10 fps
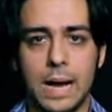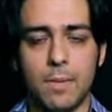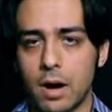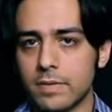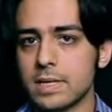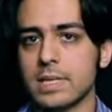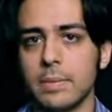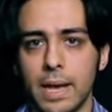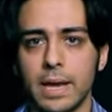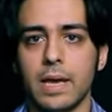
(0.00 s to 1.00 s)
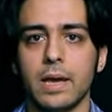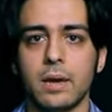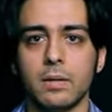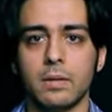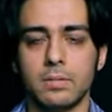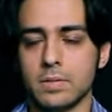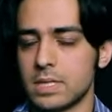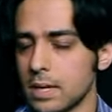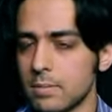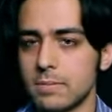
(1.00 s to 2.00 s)
I'm obviously making
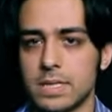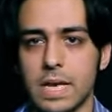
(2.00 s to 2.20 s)
some